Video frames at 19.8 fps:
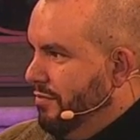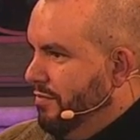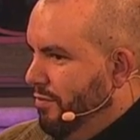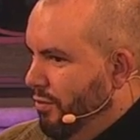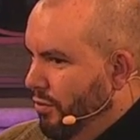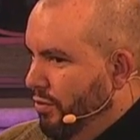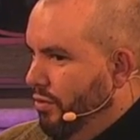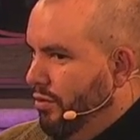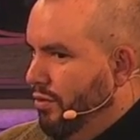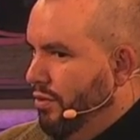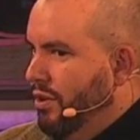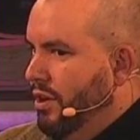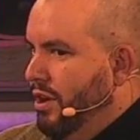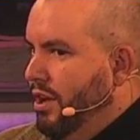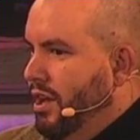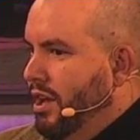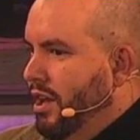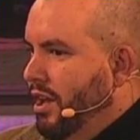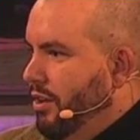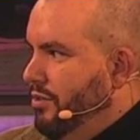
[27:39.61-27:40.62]
for
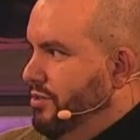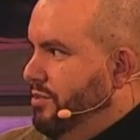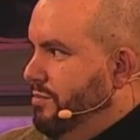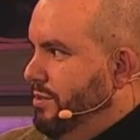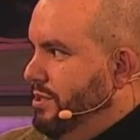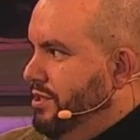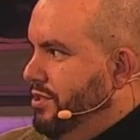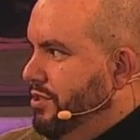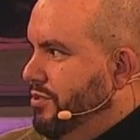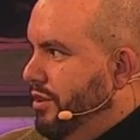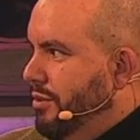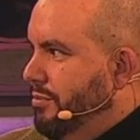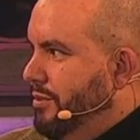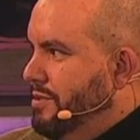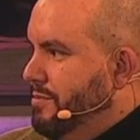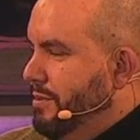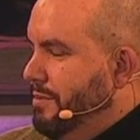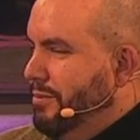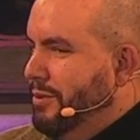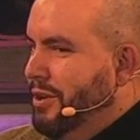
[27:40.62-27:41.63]
LGBTQI
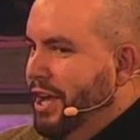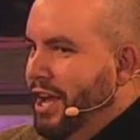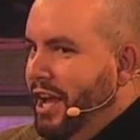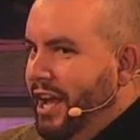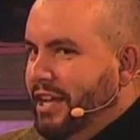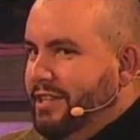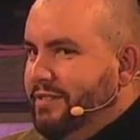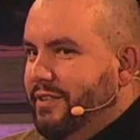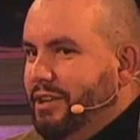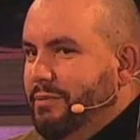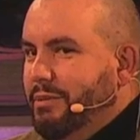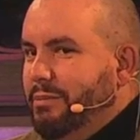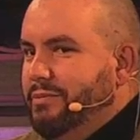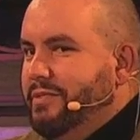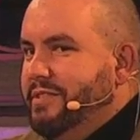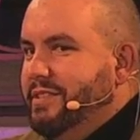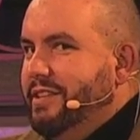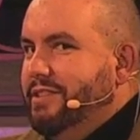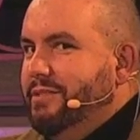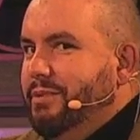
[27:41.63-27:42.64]
plus people. And it's funny people
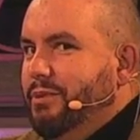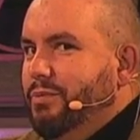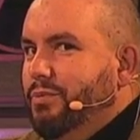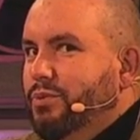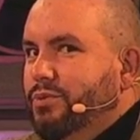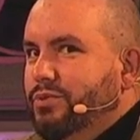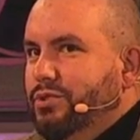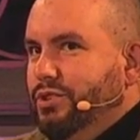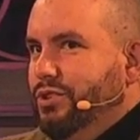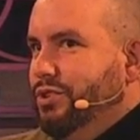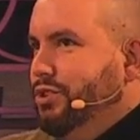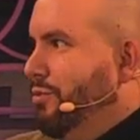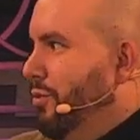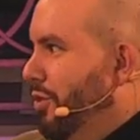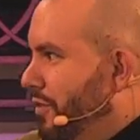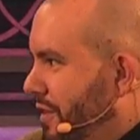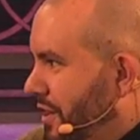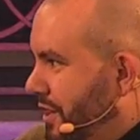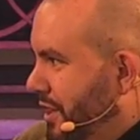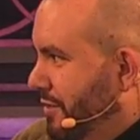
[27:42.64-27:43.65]
have said to me, "Well, do you
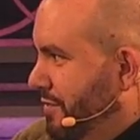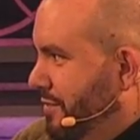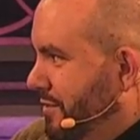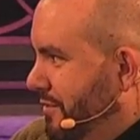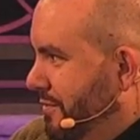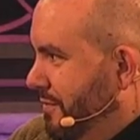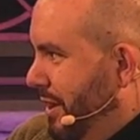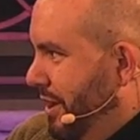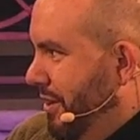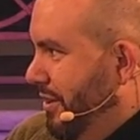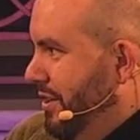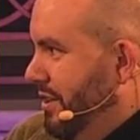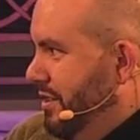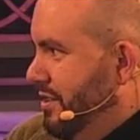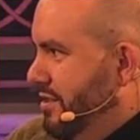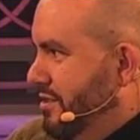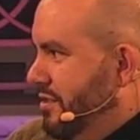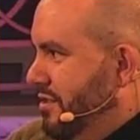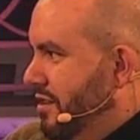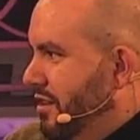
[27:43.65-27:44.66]
want the gift of
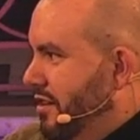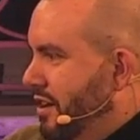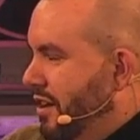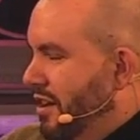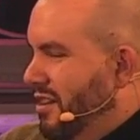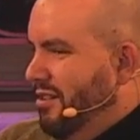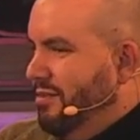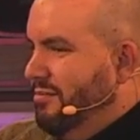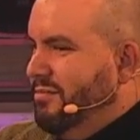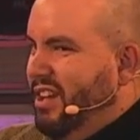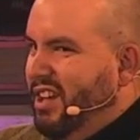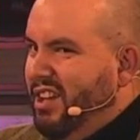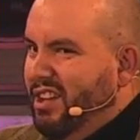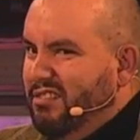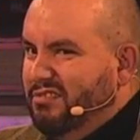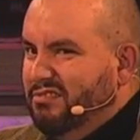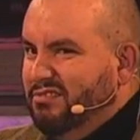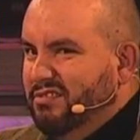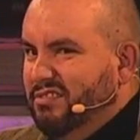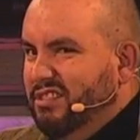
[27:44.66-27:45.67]
marriage?" Mm. And I'm
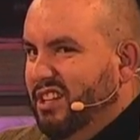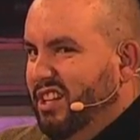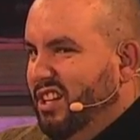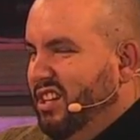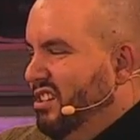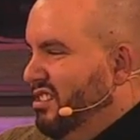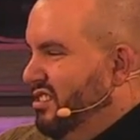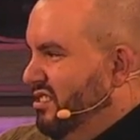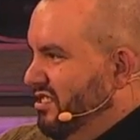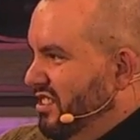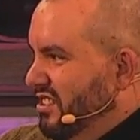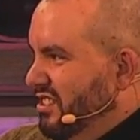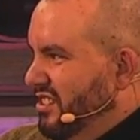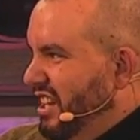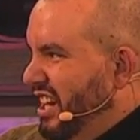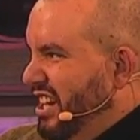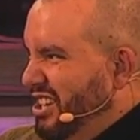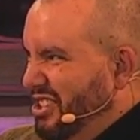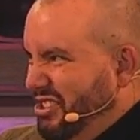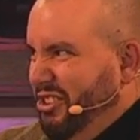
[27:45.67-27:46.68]
like.
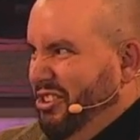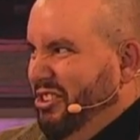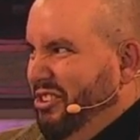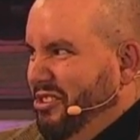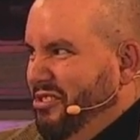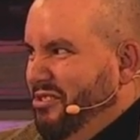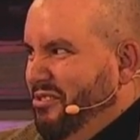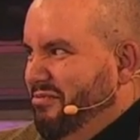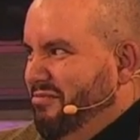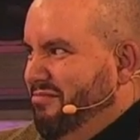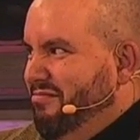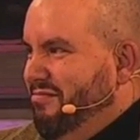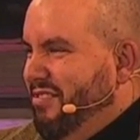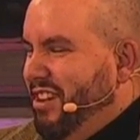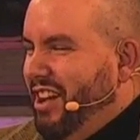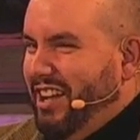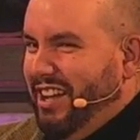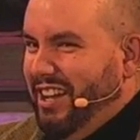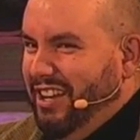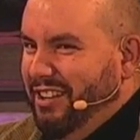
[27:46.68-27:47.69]
I don't know.
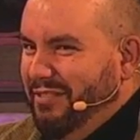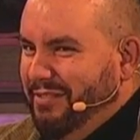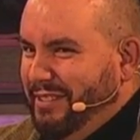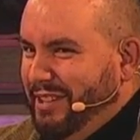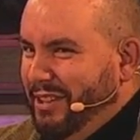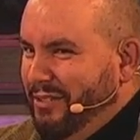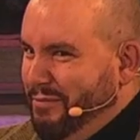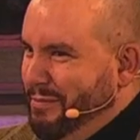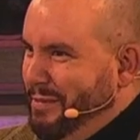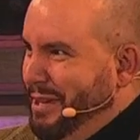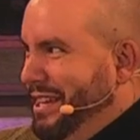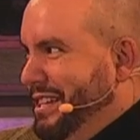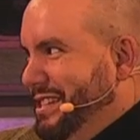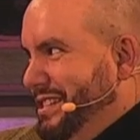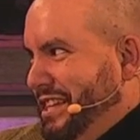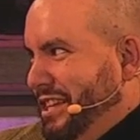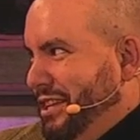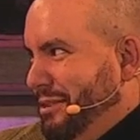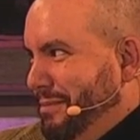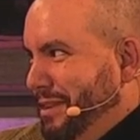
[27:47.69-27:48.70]
Mm. I kind of love being
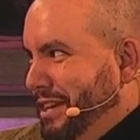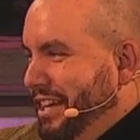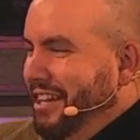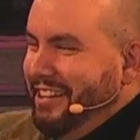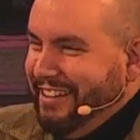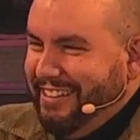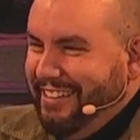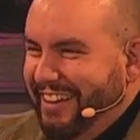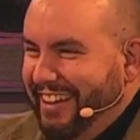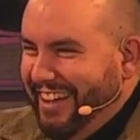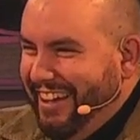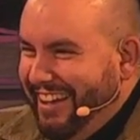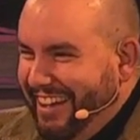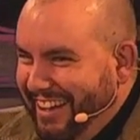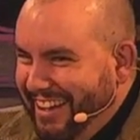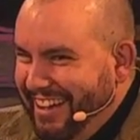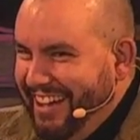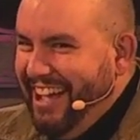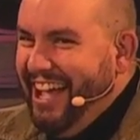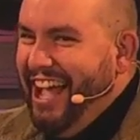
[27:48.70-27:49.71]
celibate.
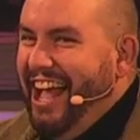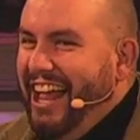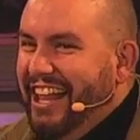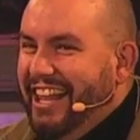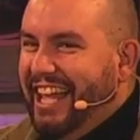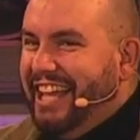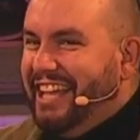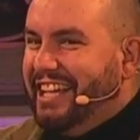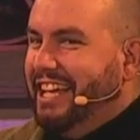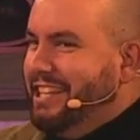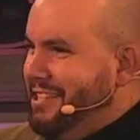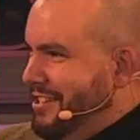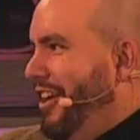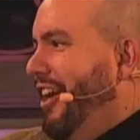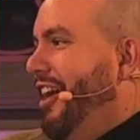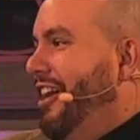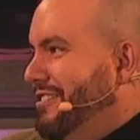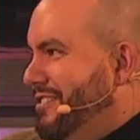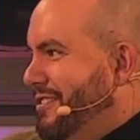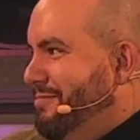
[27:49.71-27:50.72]
Yeah. like it's
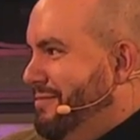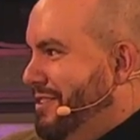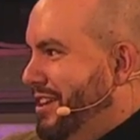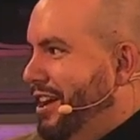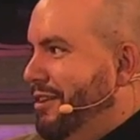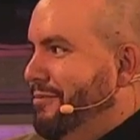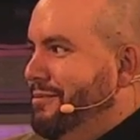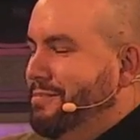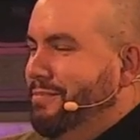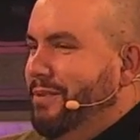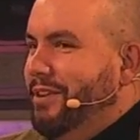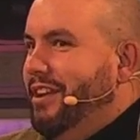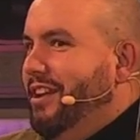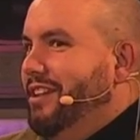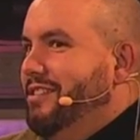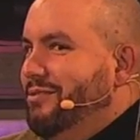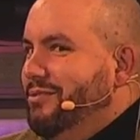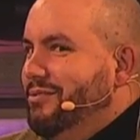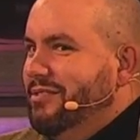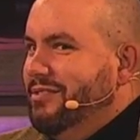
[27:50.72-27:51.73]
hard sometimes, yeah. but
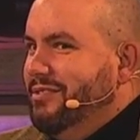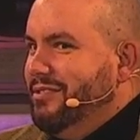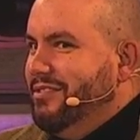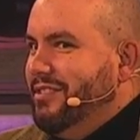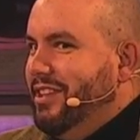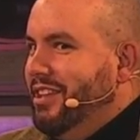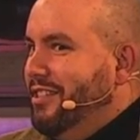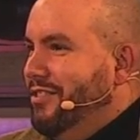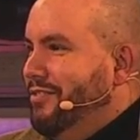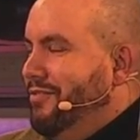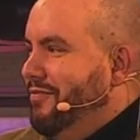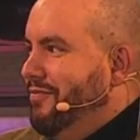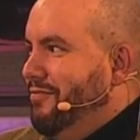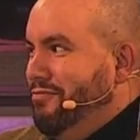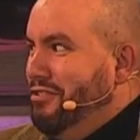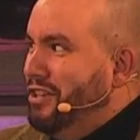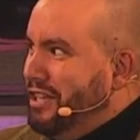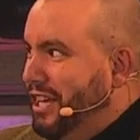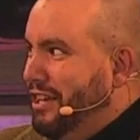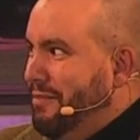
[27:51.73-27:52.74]
it's also just like
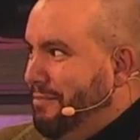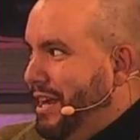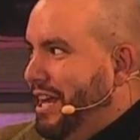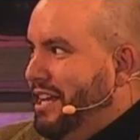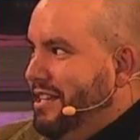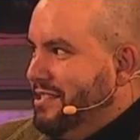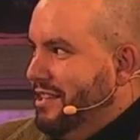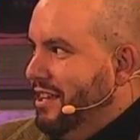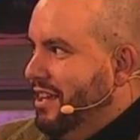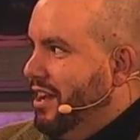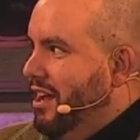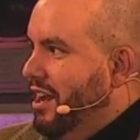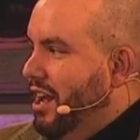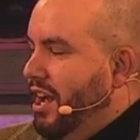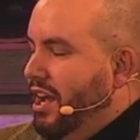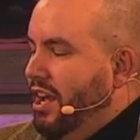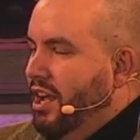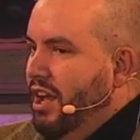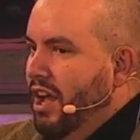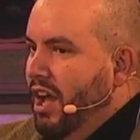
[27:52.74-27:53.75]
really amazing. And
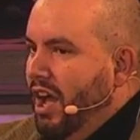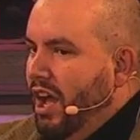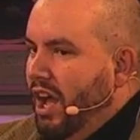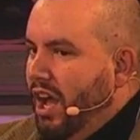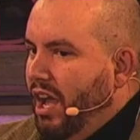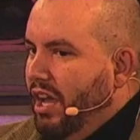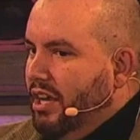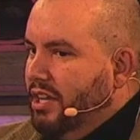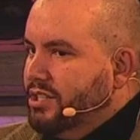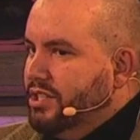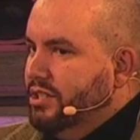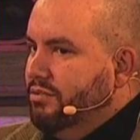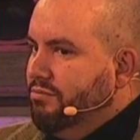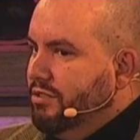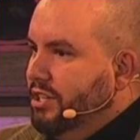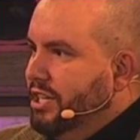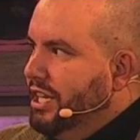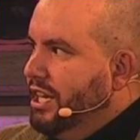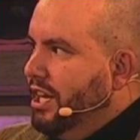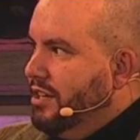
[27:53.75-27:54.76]
I, yeah. I actually
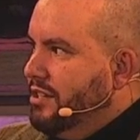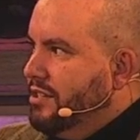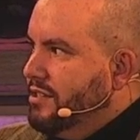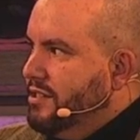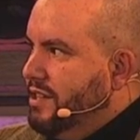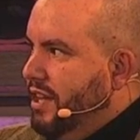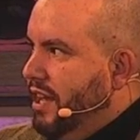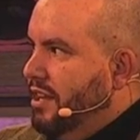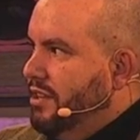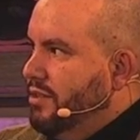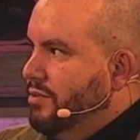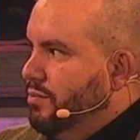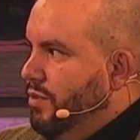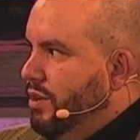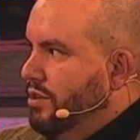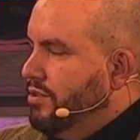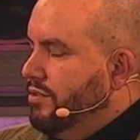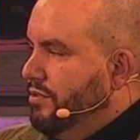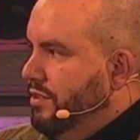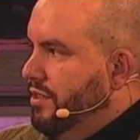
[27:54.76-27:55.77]
really understand
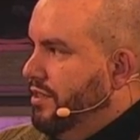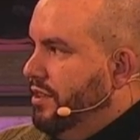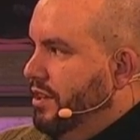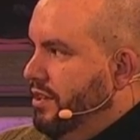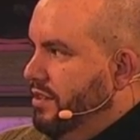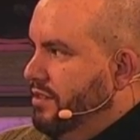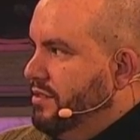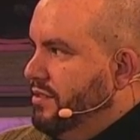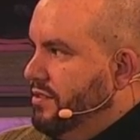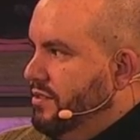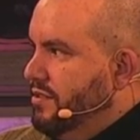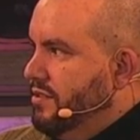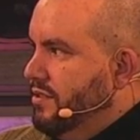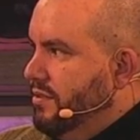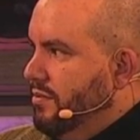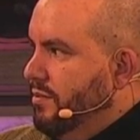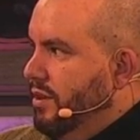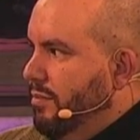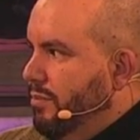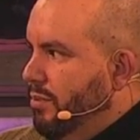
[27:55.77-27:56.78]
1 Corinthians
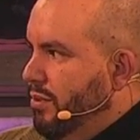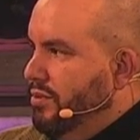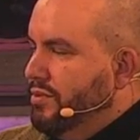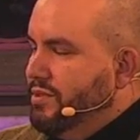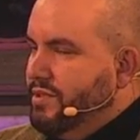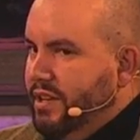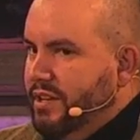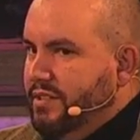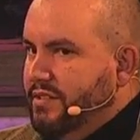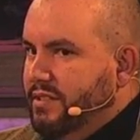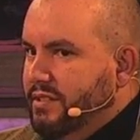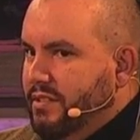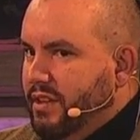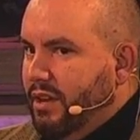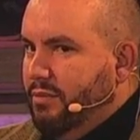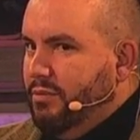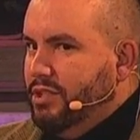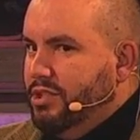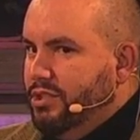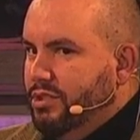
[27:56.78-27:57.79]
yes. where Paul says,
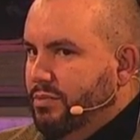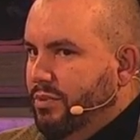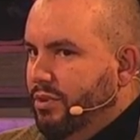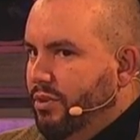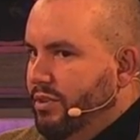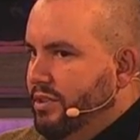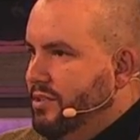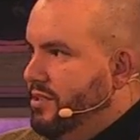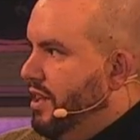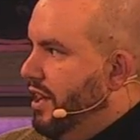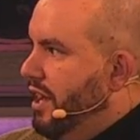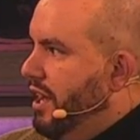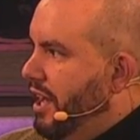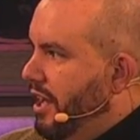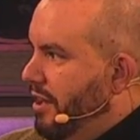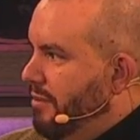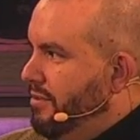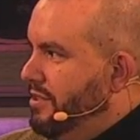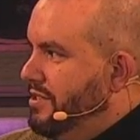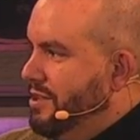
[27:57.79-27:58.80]
I wish you were all as I
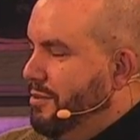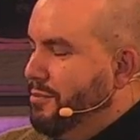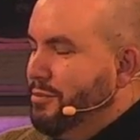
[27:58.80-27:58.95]
am. And yeah.